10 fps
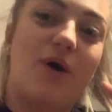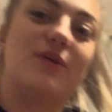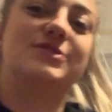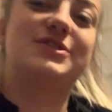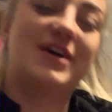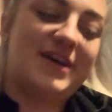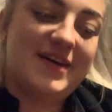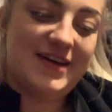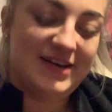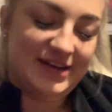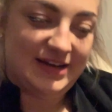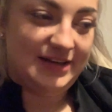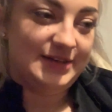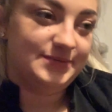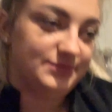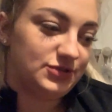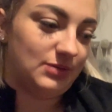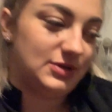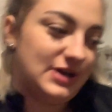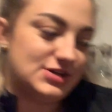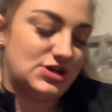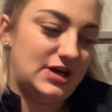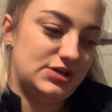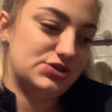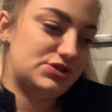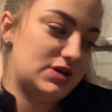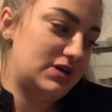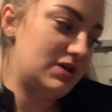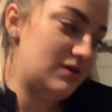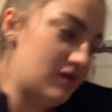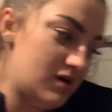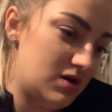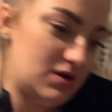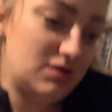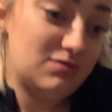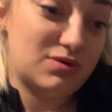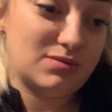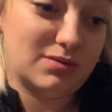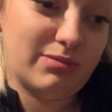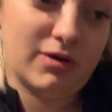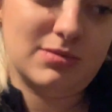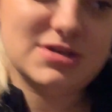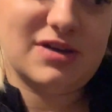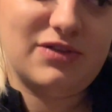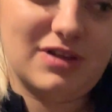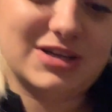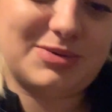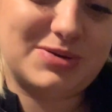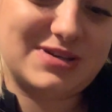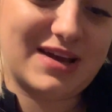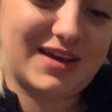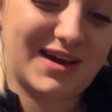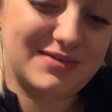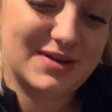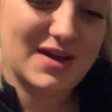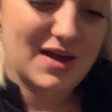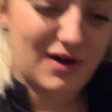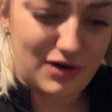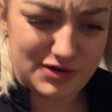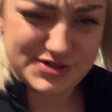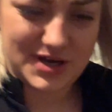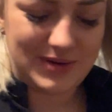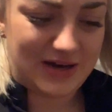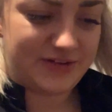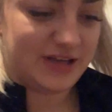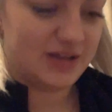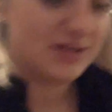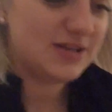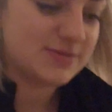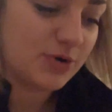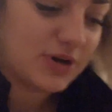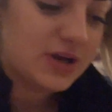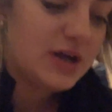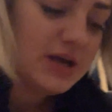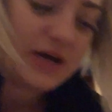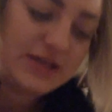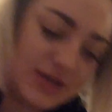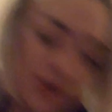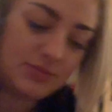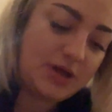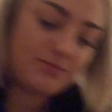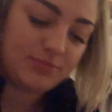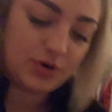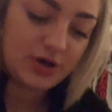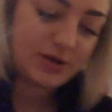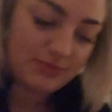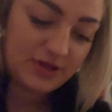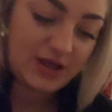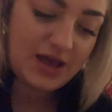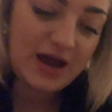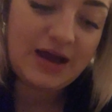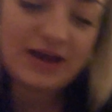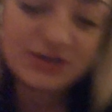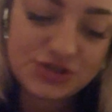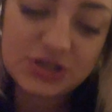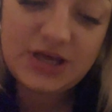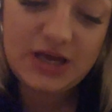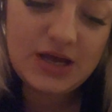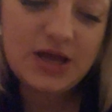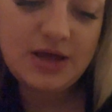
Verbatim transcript: walls. Um, so I'm going to get changed. Probably pour myself a glass of Prosecco. Also, advent calendar this morning. I did open it, but um, thingy. I actually,